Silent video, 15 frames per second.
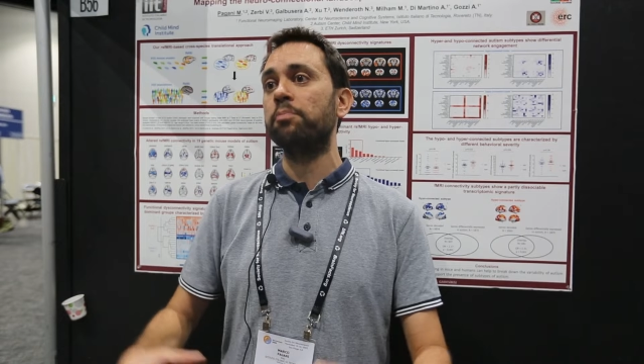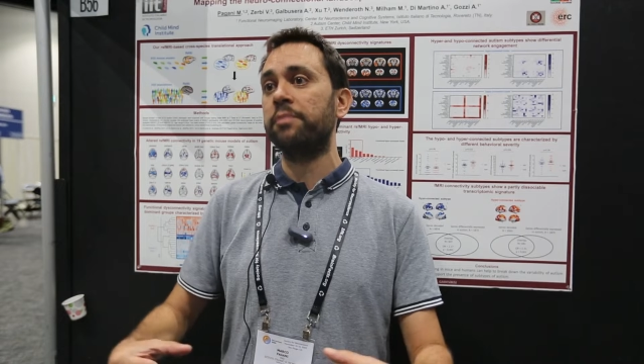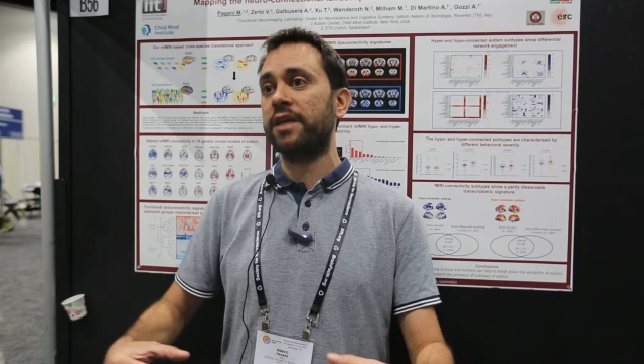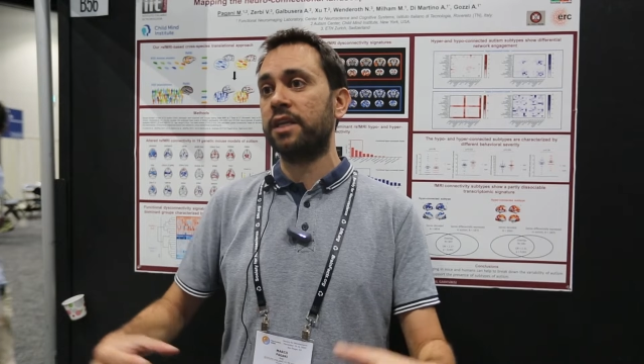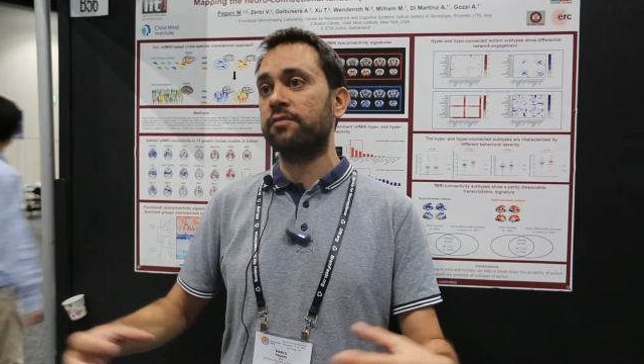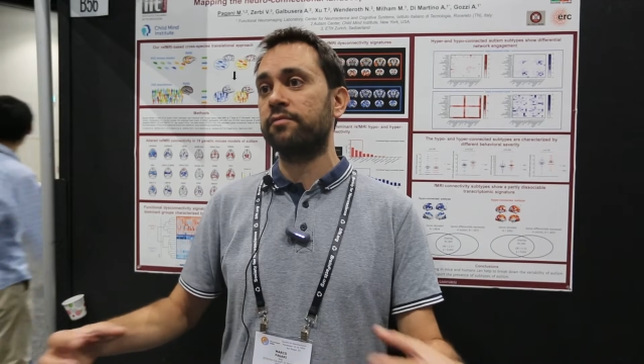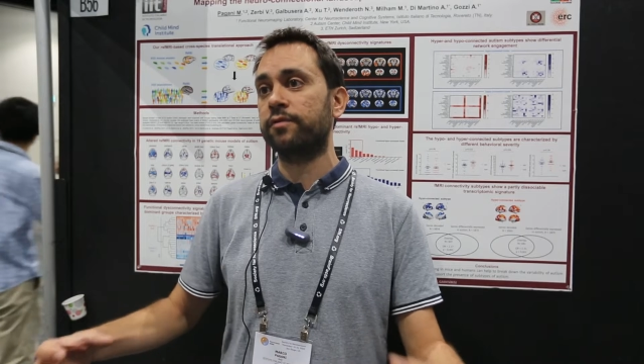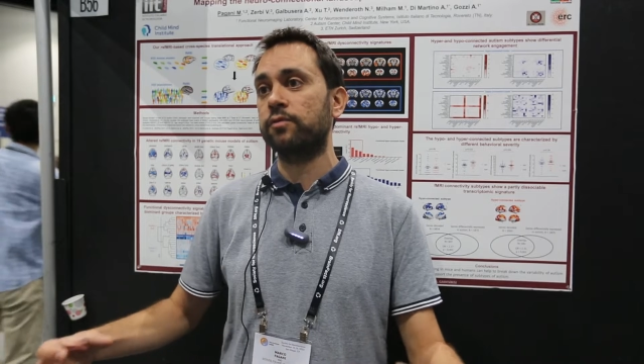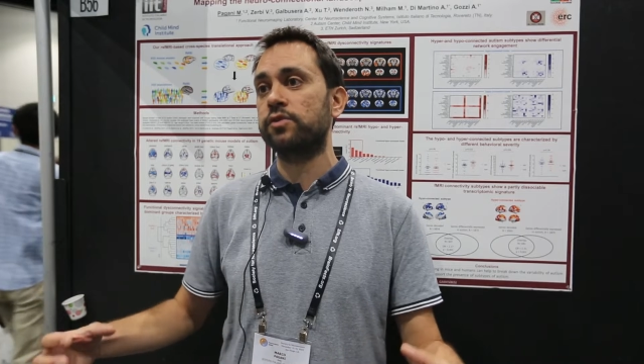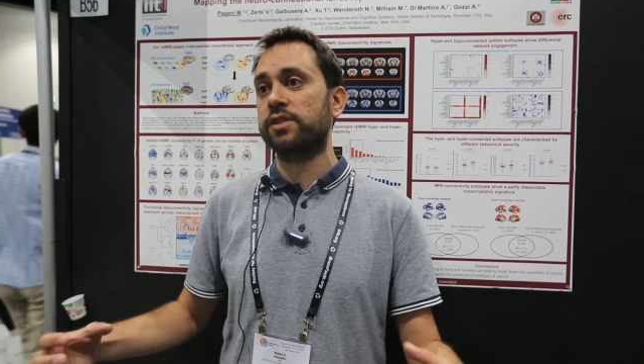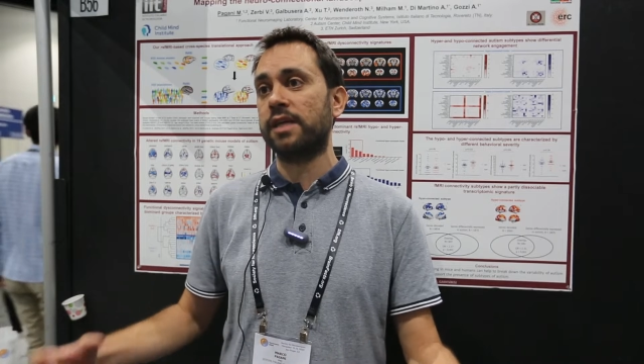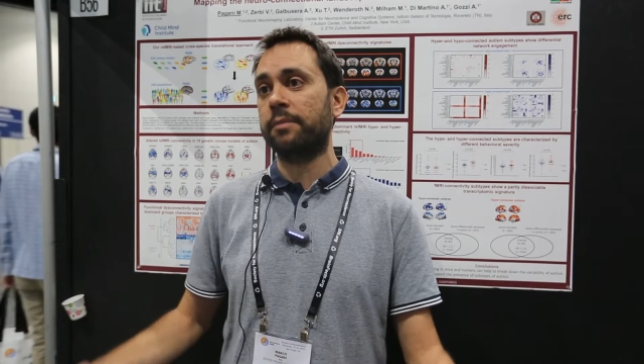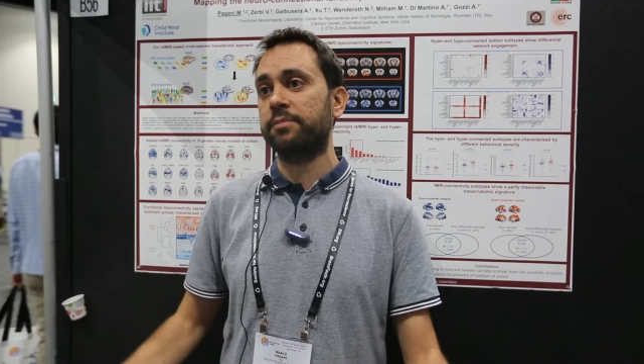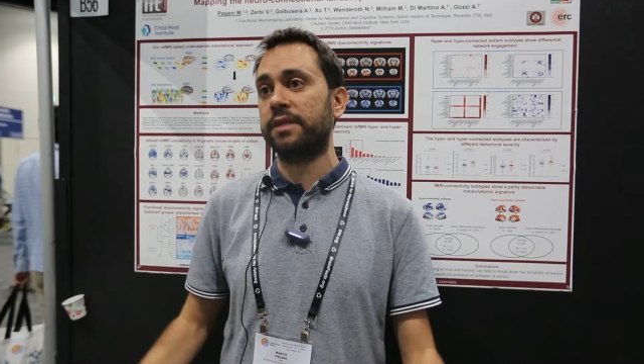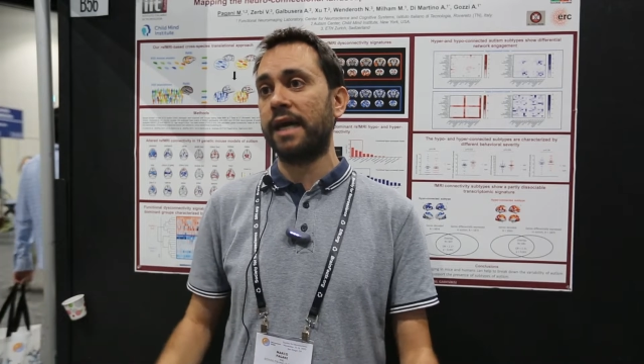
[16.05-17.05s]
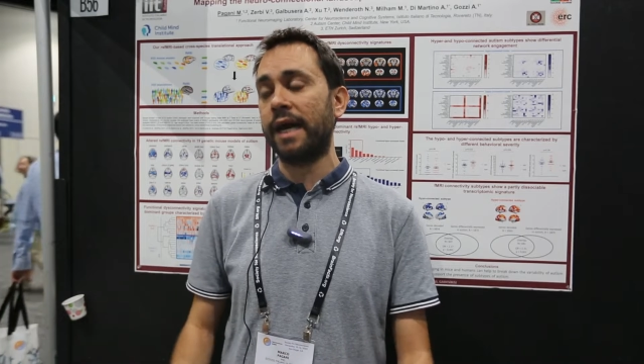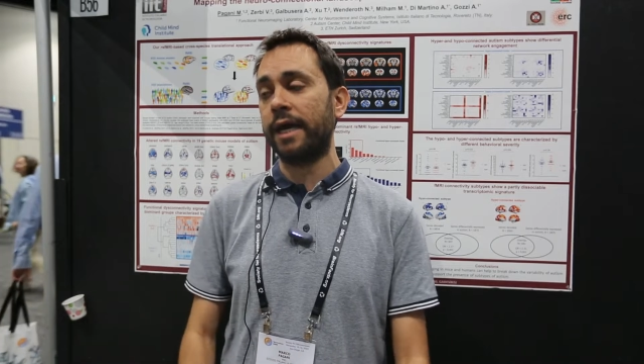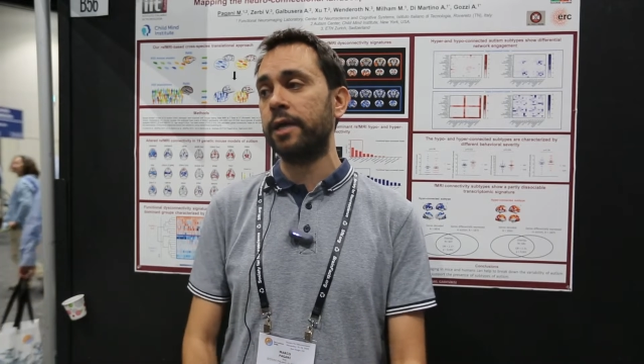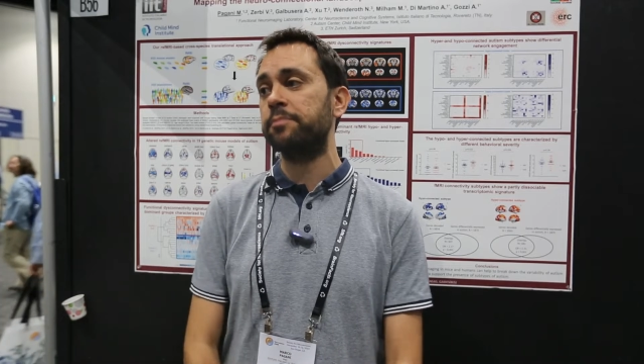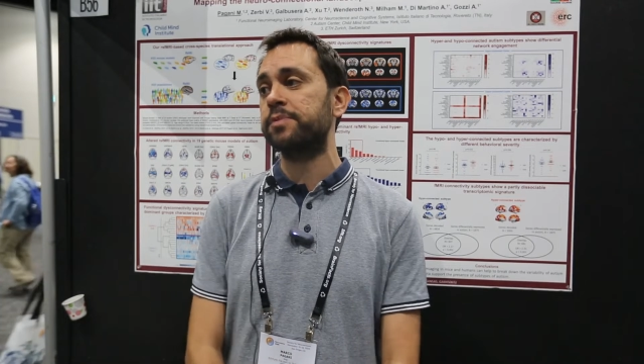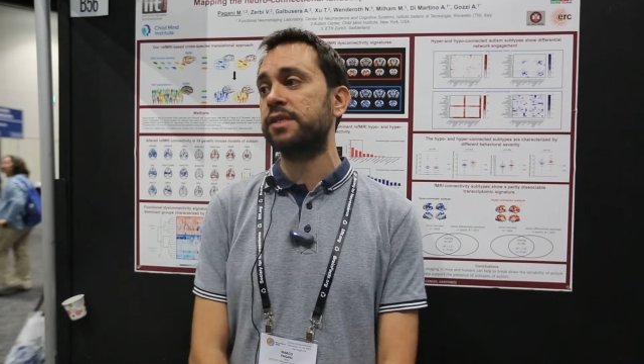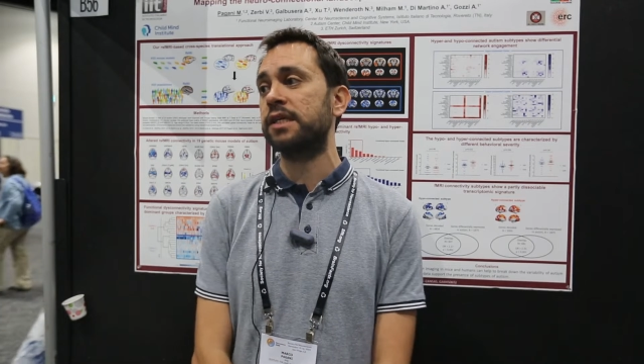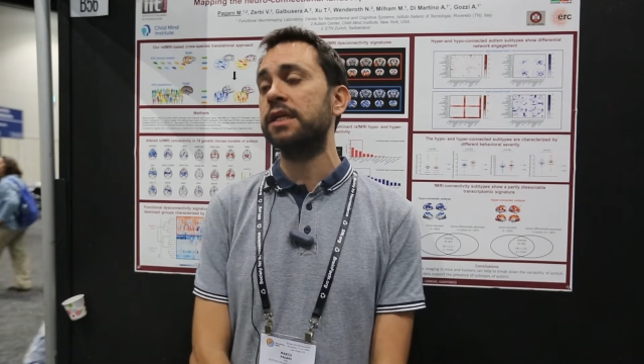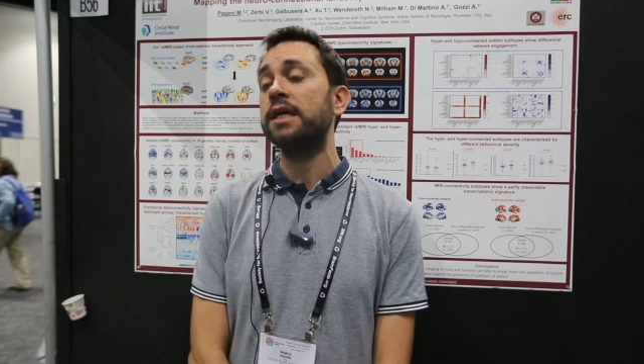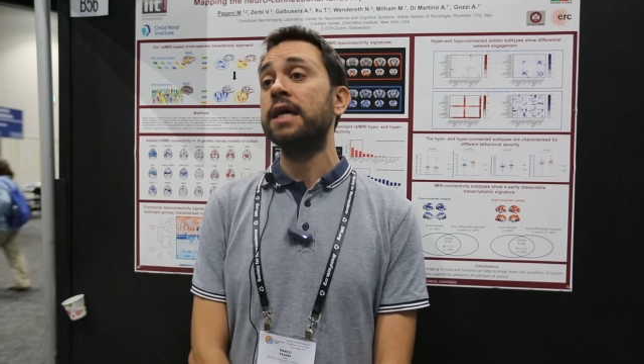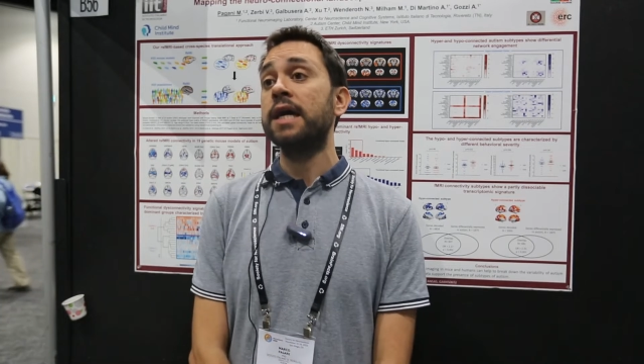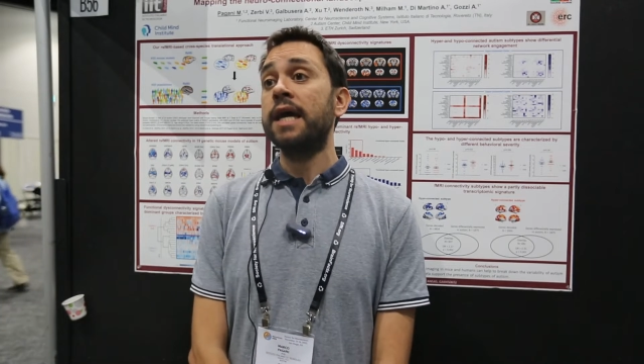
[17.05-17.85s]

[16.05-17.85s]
meaningful subtypes.